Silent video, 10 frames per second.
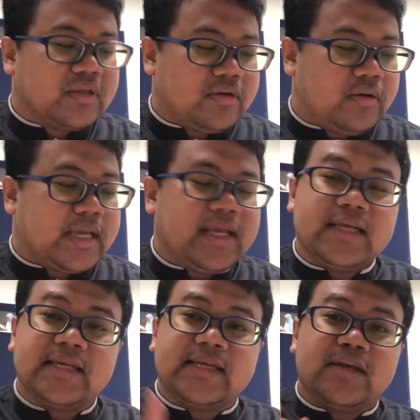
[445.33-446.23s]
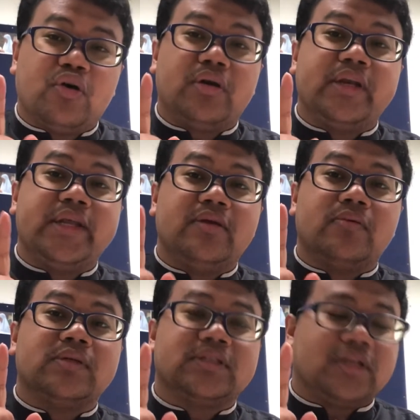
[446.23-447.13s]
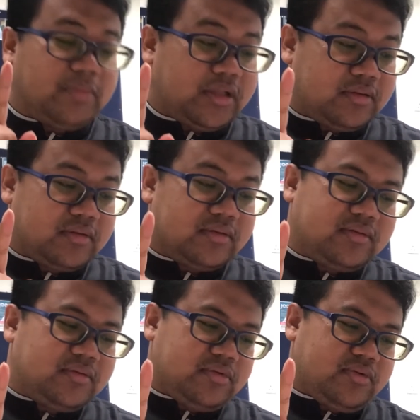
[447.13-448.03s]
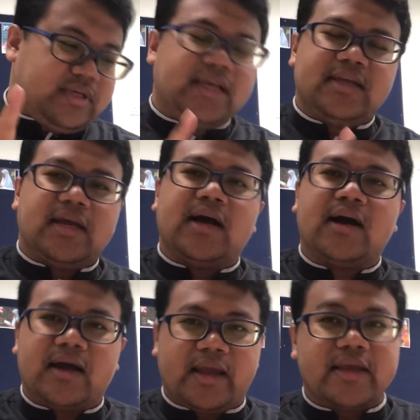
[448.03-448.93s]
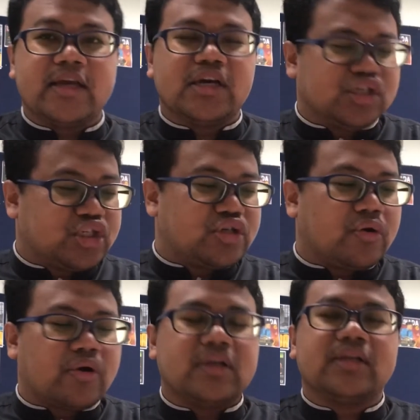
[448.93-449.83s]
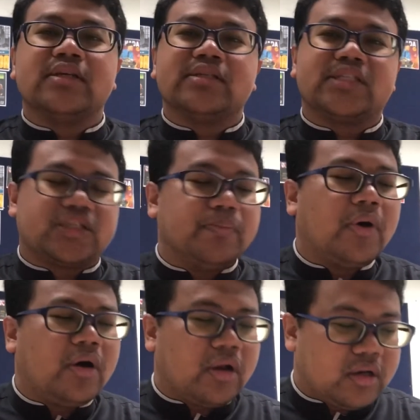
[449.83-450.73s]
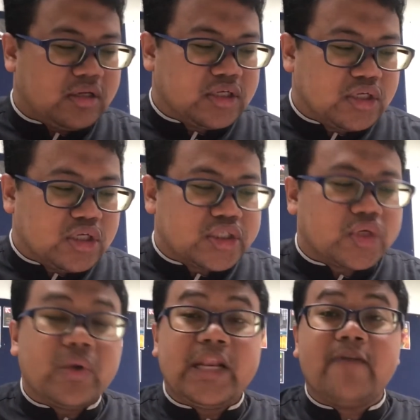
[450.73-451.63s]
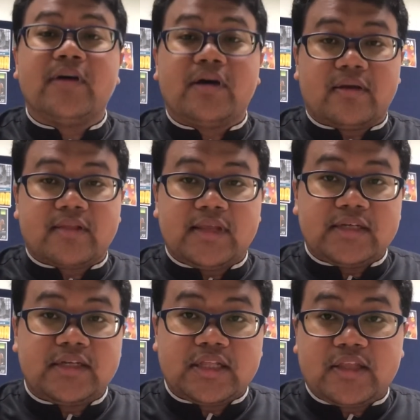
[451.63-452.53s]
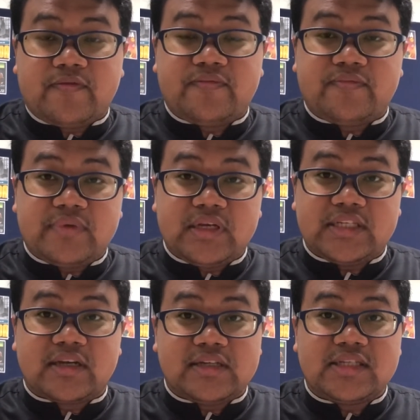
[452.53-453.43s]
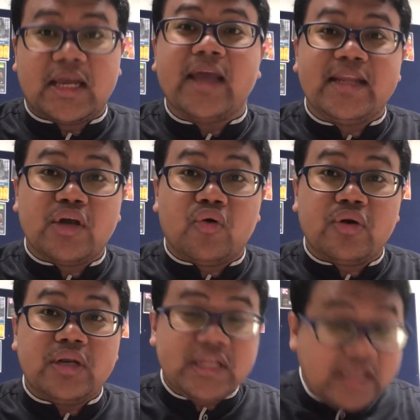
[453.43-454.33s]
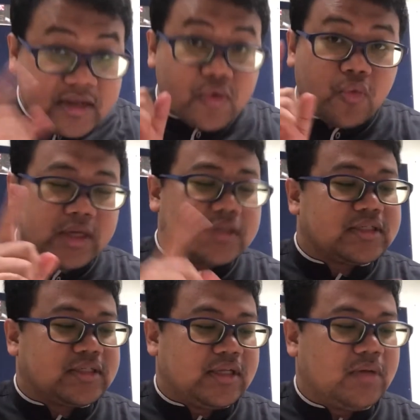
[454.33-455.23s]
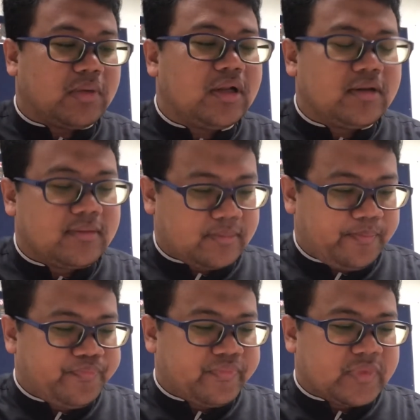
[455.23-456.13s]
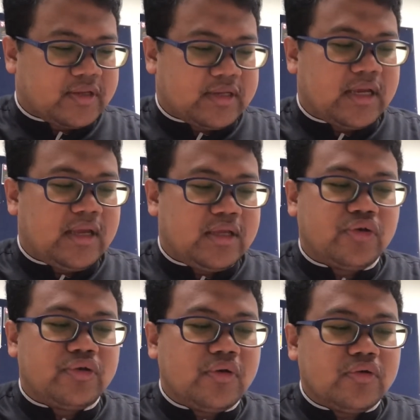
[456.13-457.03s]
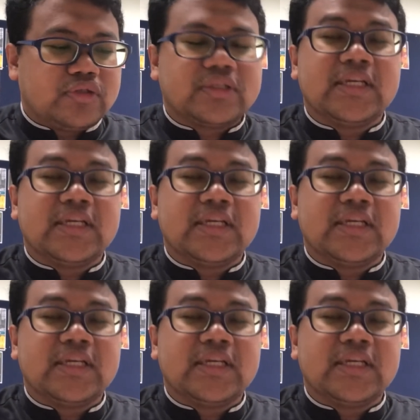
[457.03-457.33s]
Okay, only 1 syllable. Okay, high, short, small. So whenever the adjective is containing only 1 syllable, okay, you use